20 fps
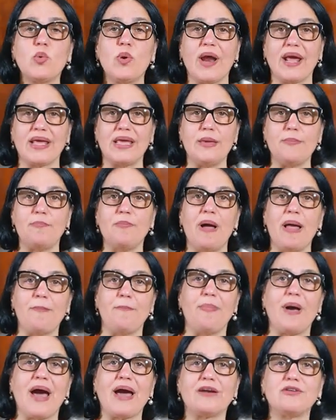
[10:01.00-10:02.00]
where I keep my
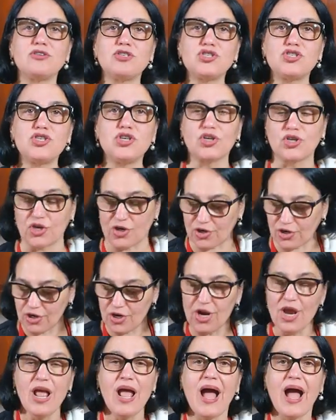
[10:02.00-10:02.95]
powdered sugar.